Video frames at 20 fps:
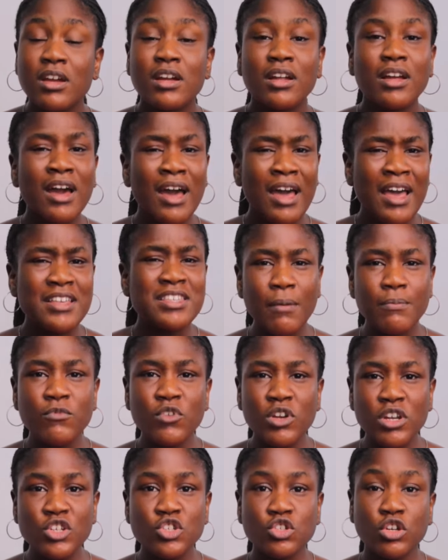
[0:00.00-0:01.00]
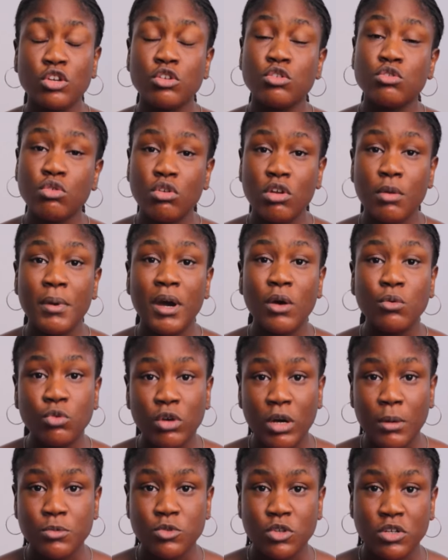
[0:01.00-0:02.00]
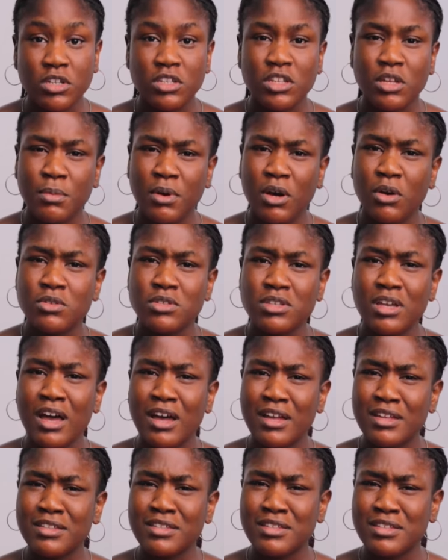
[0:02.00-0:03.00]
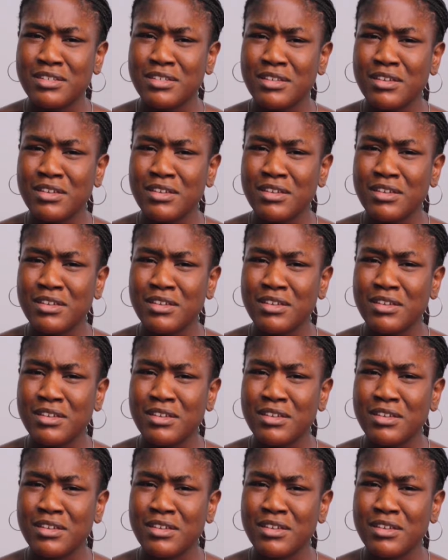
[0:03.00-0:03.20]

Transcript: Guys, I'm really sure you know about who I'm talking about. And